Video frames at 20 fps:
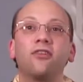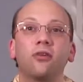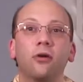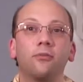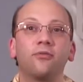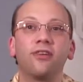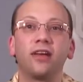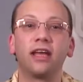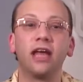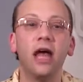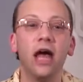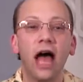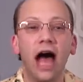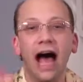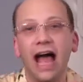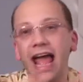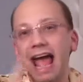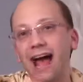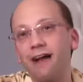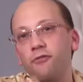So it's like
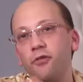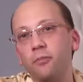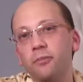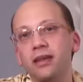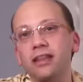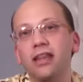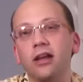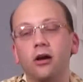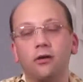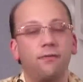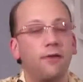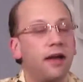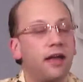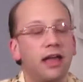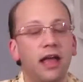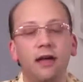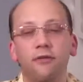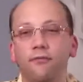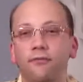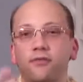I have them in there if I
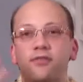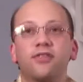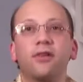for